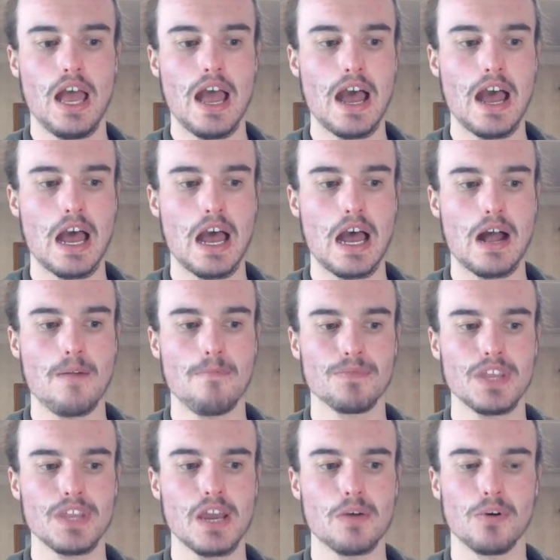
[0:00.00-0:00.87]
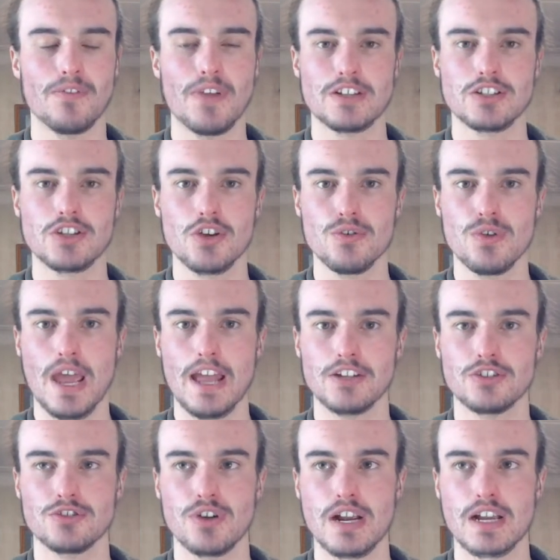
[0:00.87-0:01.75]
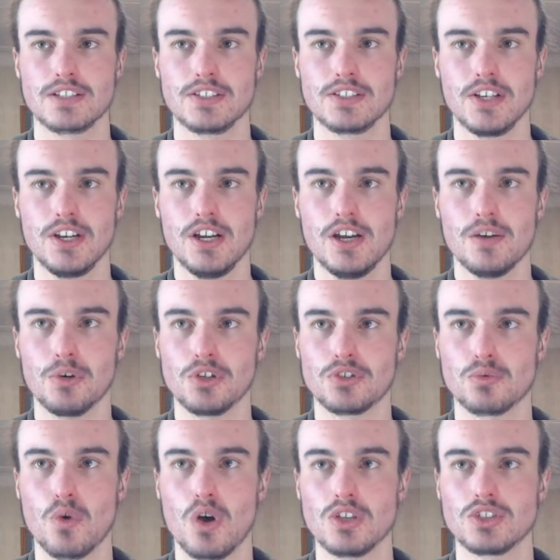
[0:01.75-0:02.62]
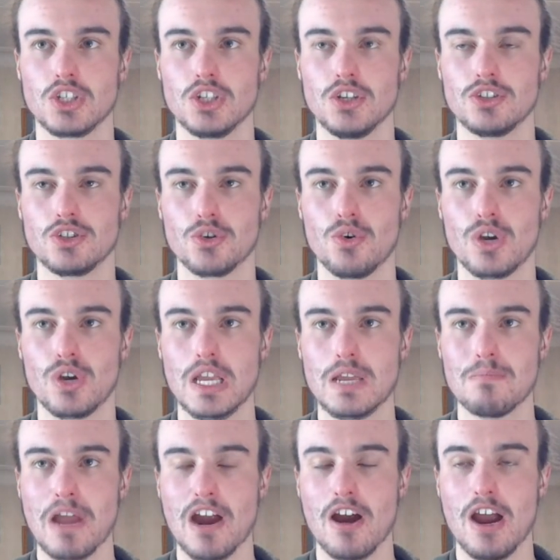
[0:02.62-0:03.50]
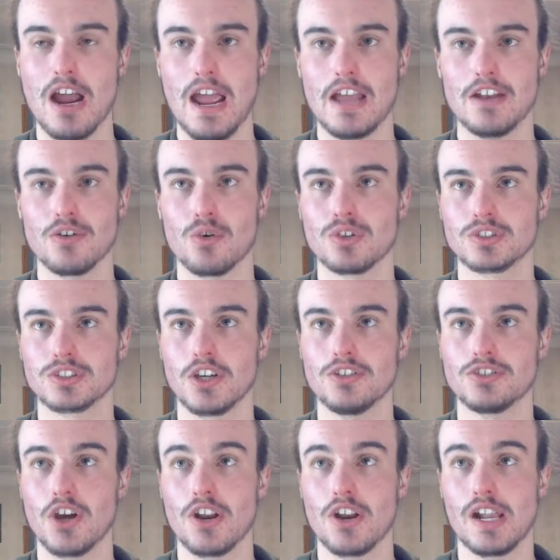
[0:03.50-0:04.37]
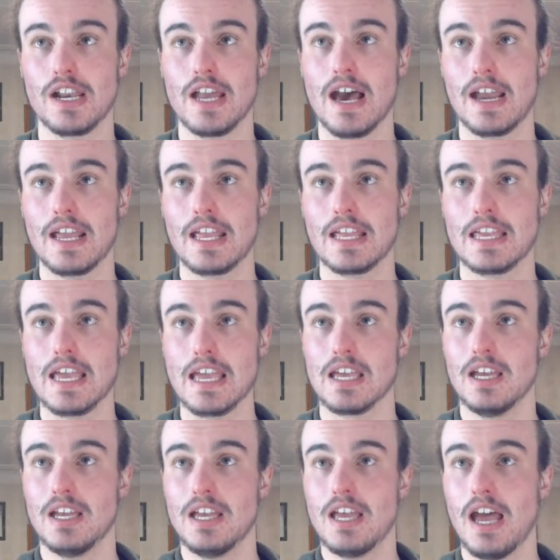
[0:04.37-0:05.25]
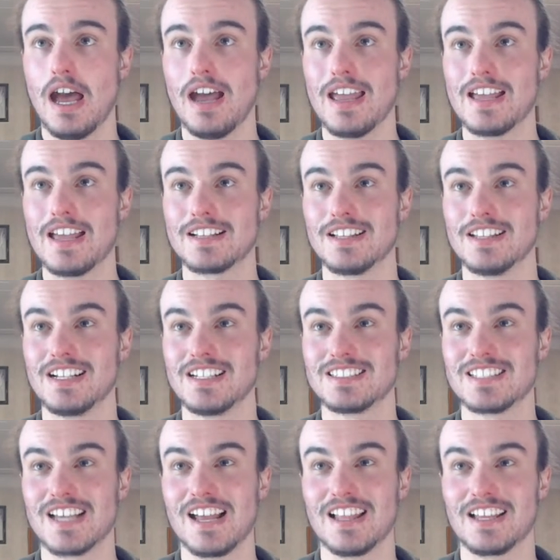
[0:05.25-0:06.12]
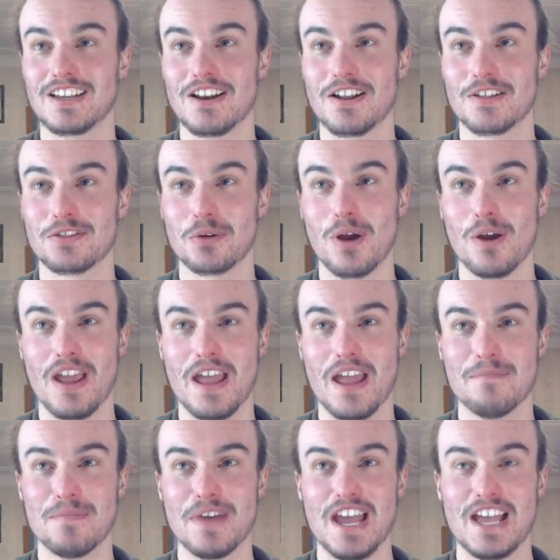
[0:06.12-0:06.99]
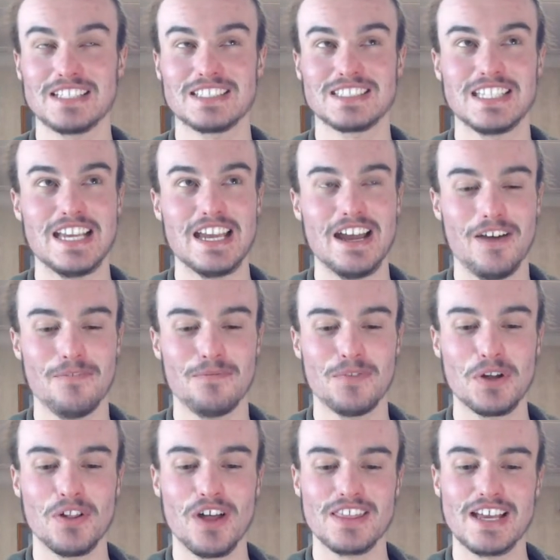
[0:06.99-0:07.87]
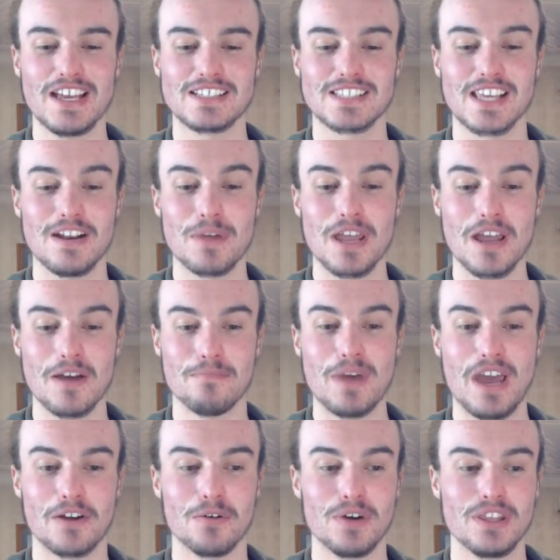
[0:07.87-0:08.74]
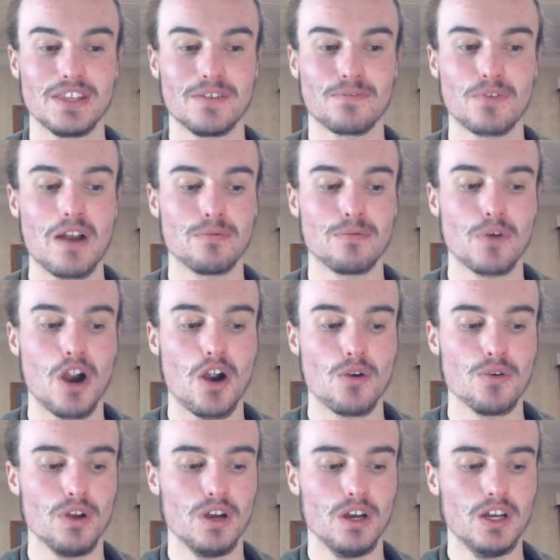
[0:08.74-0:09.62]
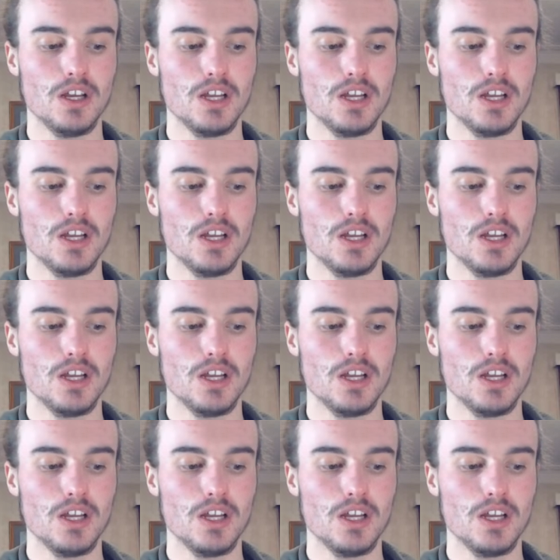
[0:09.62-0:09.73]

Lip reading: We've had 2 hat tricks, which was Geordie Barrett and also Jonah Nariki. Eklund and Taylor going to throw handbags. Yeah, I feel like that's going to be a battle in the front row.